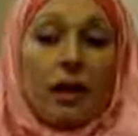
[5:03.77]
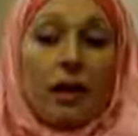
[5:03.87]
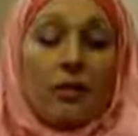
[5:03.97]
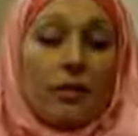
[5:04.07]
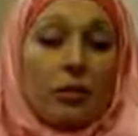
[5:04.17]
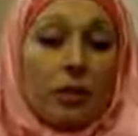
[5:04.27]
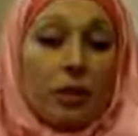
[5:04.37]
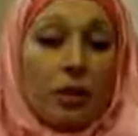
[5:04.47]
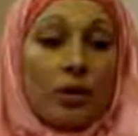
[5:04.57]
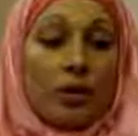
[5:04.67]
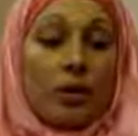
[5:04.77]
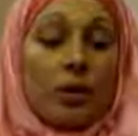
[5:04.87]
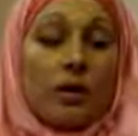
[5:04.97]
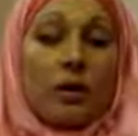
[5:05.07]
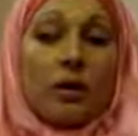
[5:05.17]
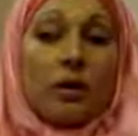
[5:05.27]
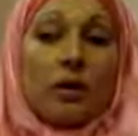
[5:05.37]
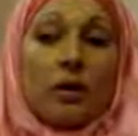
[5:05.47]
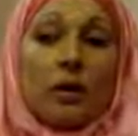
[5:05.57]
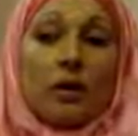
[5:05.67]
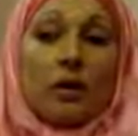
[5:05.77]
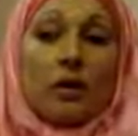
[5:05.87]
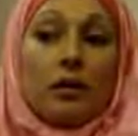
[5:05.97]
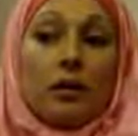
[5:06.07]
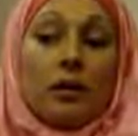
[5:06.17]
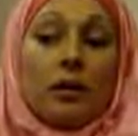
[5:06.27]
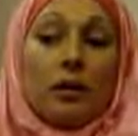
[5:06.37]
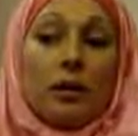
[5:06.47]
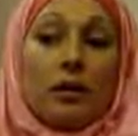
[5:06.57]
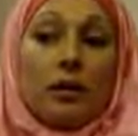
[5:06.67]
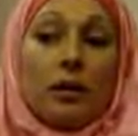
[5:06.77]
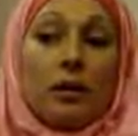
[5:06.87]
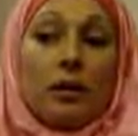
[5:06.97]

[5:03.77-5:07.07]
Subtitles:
I am a good person, then